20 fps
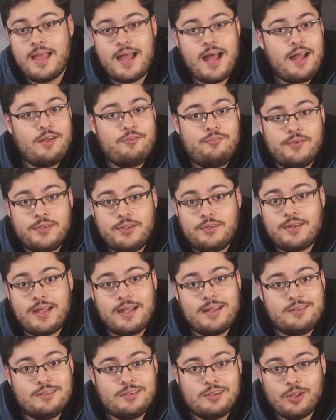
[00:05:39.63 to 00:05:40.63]
I figured
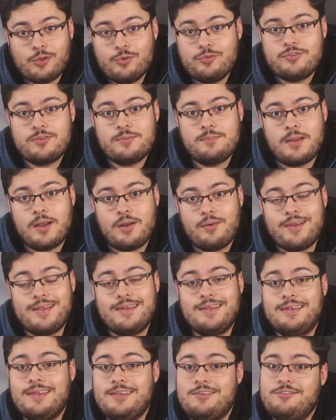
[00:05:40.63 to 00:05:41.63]
I'd close them out
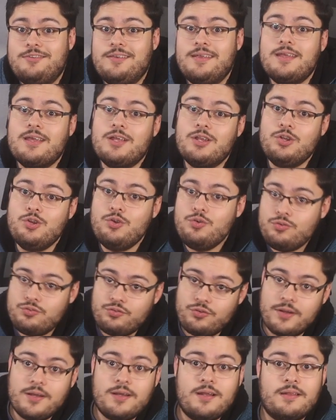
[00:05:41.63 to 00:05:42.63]
and initiate a new
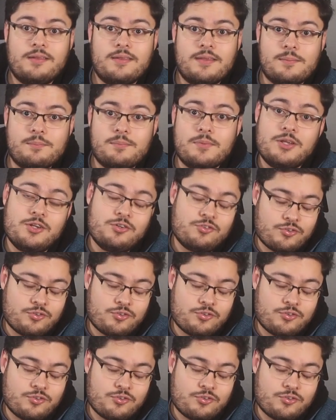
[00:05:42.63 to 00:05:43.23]
trade on them